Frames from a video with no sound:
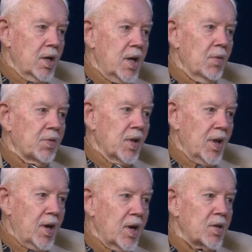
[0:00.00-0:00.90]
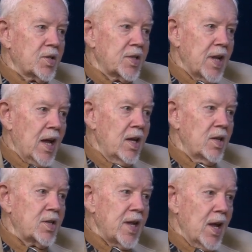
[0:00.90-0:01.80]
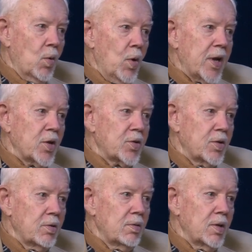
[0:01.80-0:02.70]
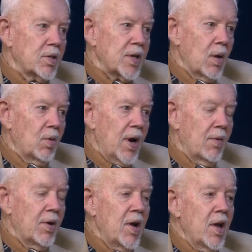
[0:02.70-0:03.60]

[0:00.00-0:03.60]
give clinics, stay, stay a week or two, this, that, whatever.